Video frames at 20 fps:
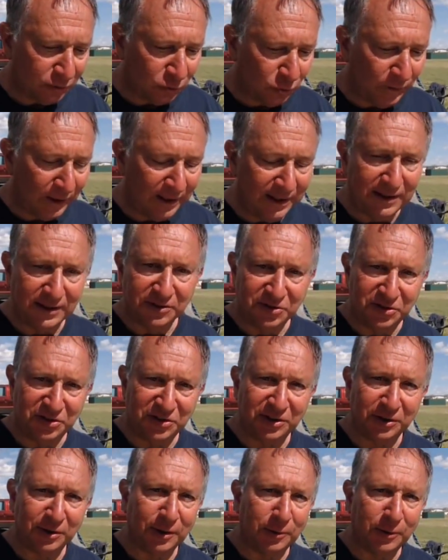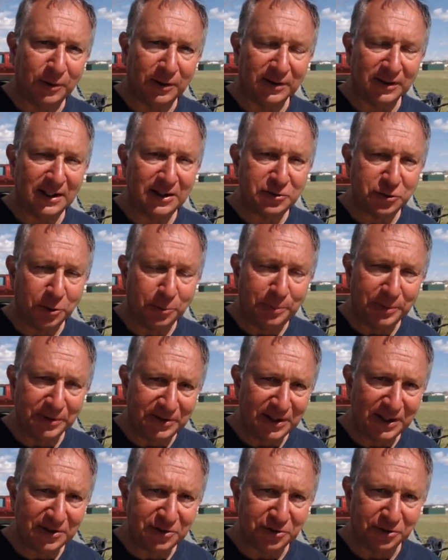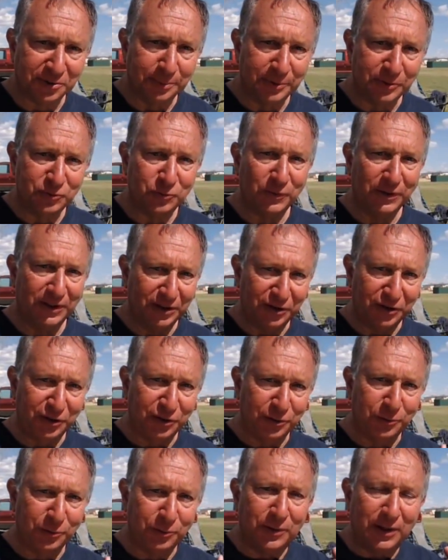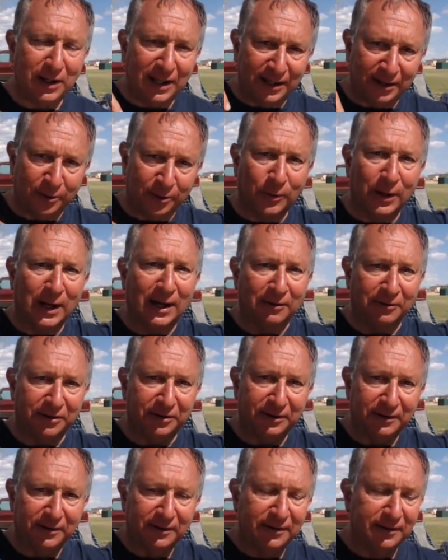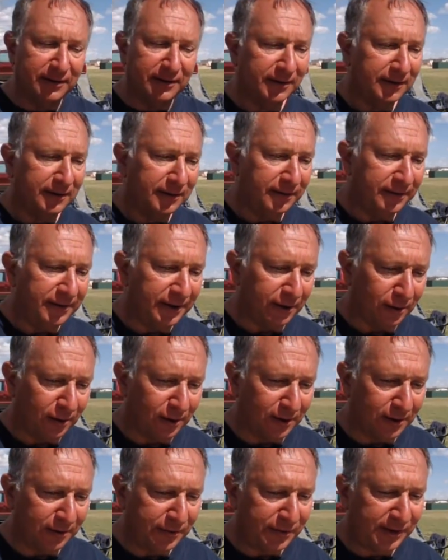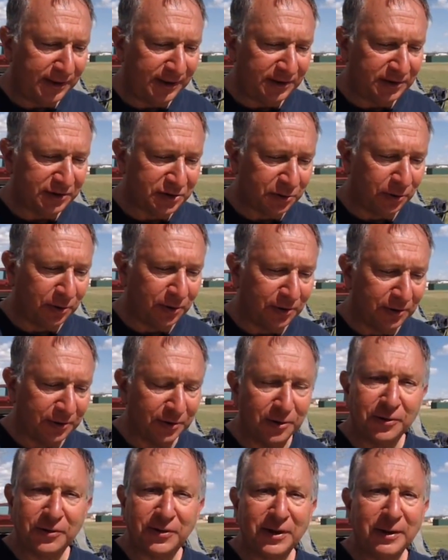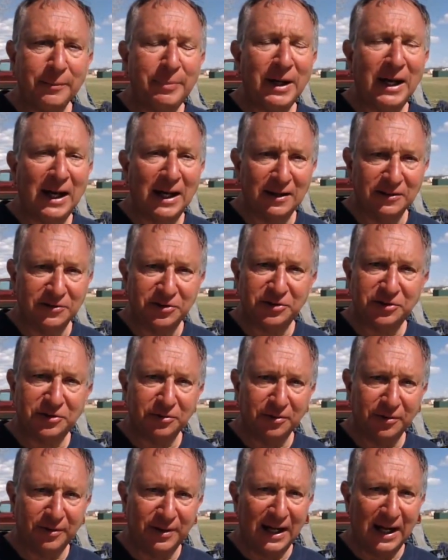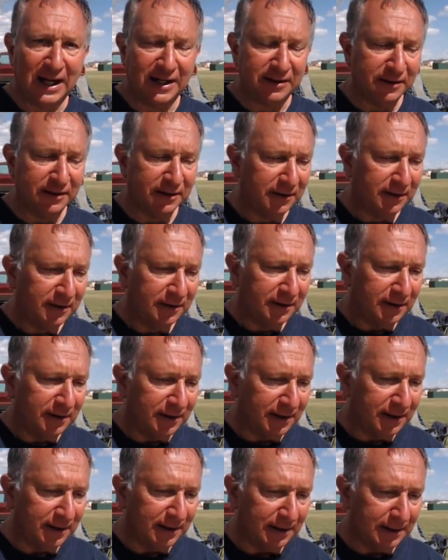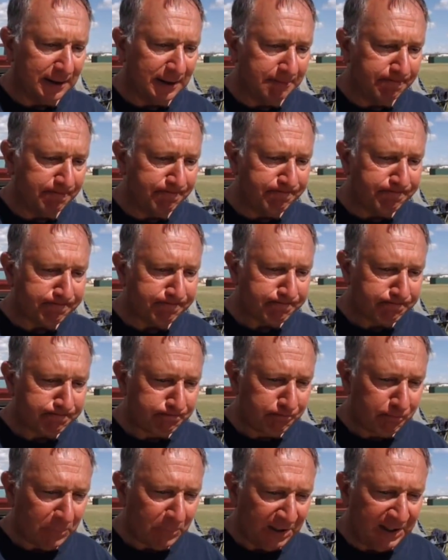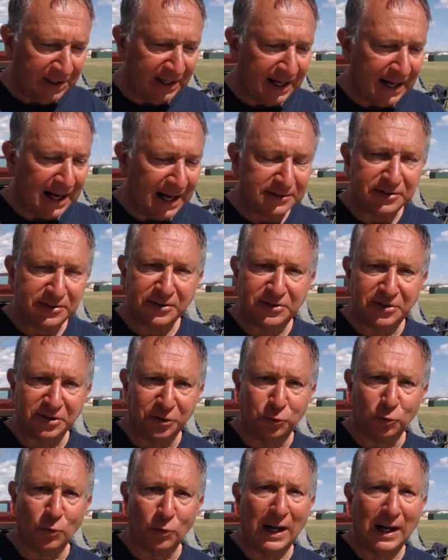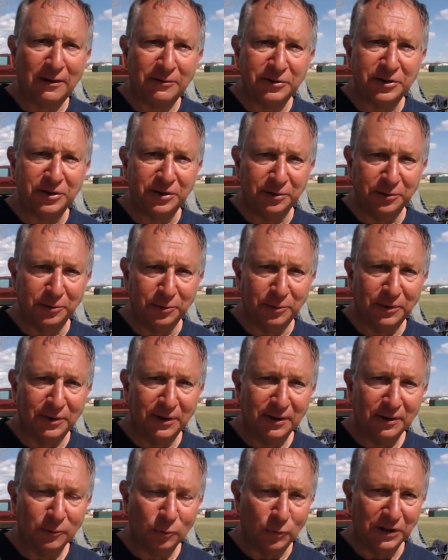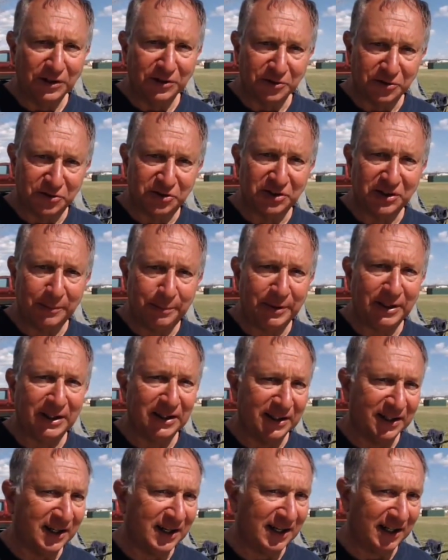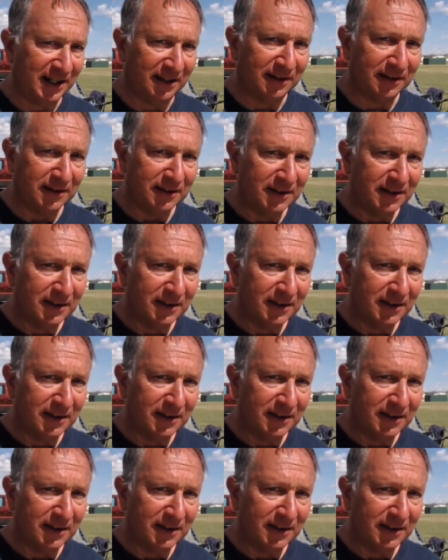creating a zero electro potential between you and the ground. There are things called earthing pads that can act to ground you when you're sleeping at night.